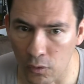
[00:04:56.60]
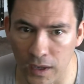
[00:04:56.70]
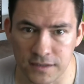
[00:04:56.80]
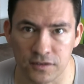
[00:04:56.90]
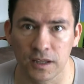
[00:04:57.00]

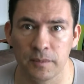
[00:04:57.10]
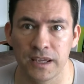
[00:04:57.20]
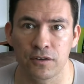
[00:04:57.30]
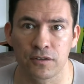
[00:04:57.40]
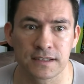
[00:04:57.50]
Okay, so let
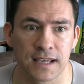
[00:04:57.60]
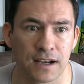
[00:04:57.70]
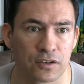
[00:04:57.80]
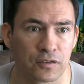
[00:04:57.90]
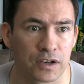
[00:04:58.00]
me hear the
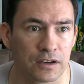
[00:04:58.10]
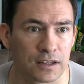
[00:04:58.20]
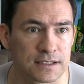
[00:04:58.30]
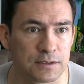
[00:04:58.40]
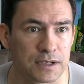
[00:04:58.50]
sound over here.
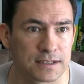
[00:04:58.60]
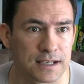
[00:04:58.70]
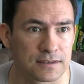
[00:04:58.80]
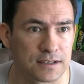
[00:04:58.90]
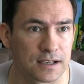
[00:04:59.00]
Let's see what it
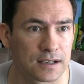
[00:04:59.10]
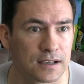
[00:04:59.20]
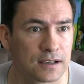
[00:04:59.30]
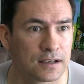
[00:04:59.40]
sounds like.